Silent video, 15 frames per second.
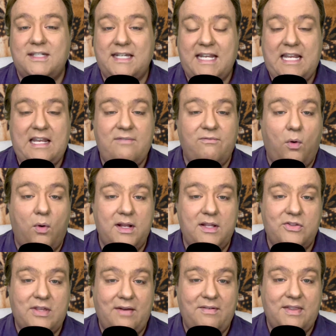
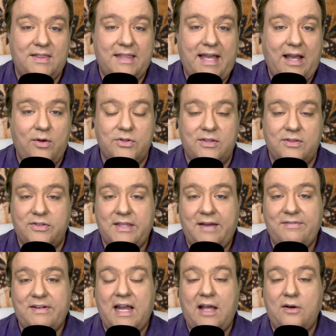
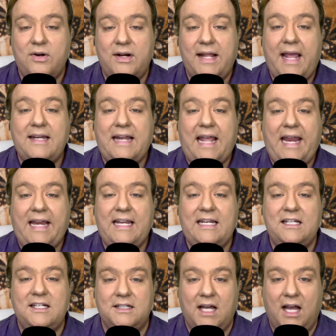
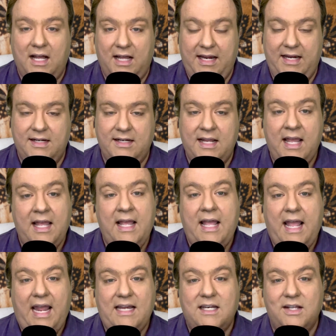D47789,
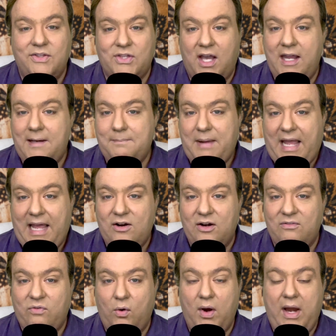a design
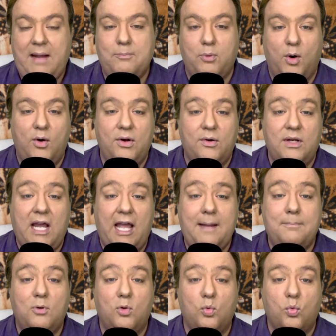pattern for a
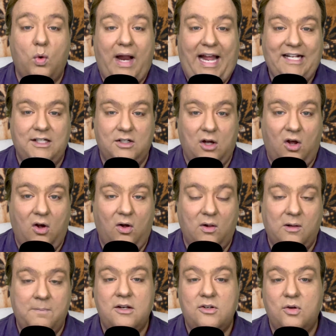prototype rag
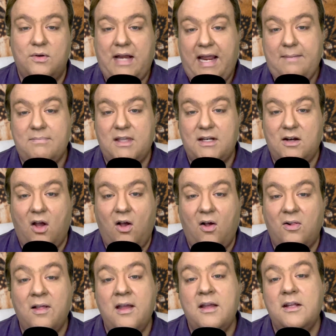doll. To name the
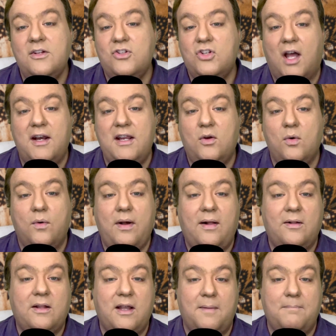doll, Johnny
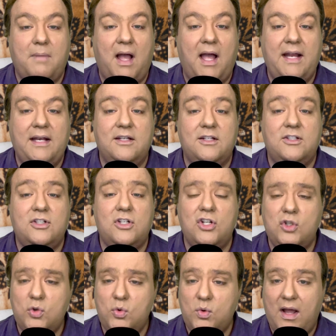Gruelle combined
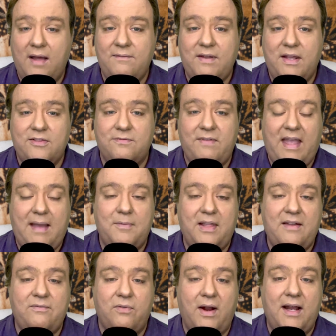two of his
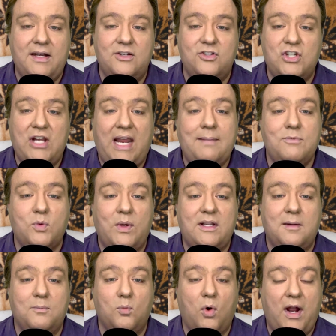family friend James
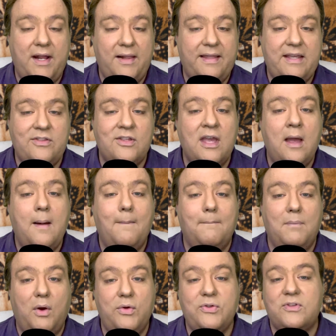Whitcomb Riley's
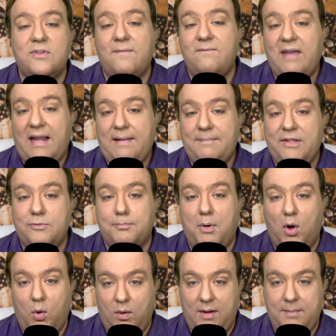most famous
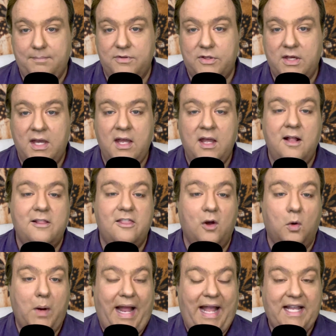poems,
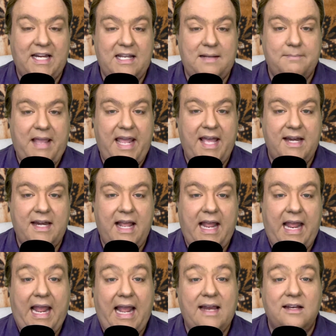The Raggedy Man
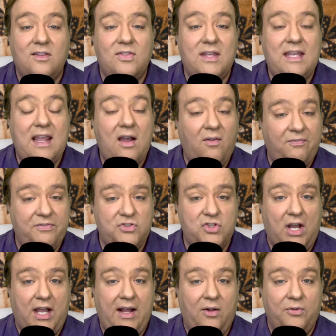and The Elf
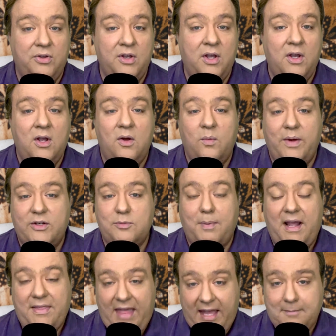Child, which
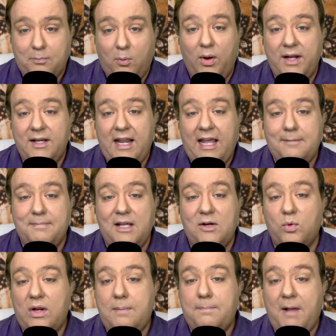by that point had been
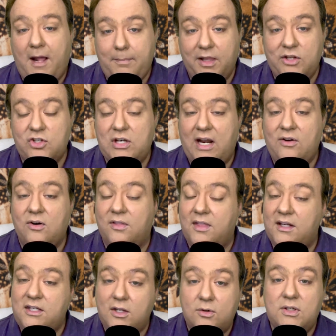republished under
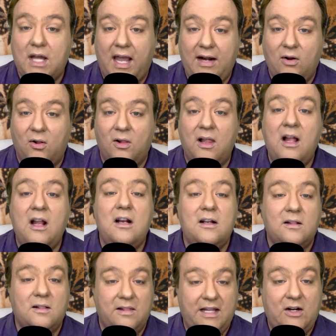the new title
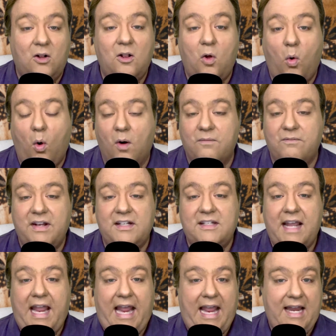Little Orphan
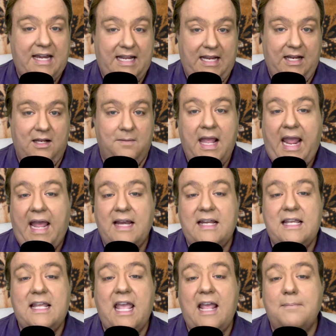Annie, and
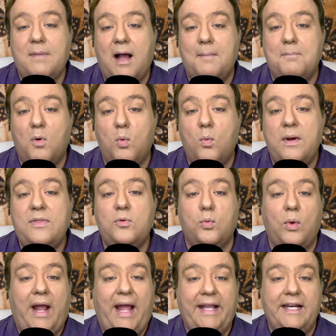he came up with
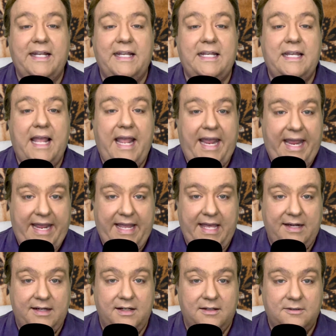Raggedy
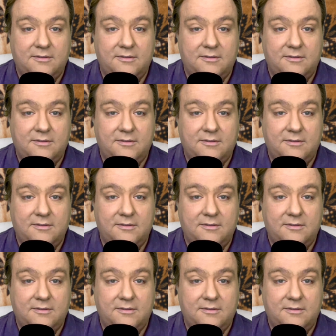Ann.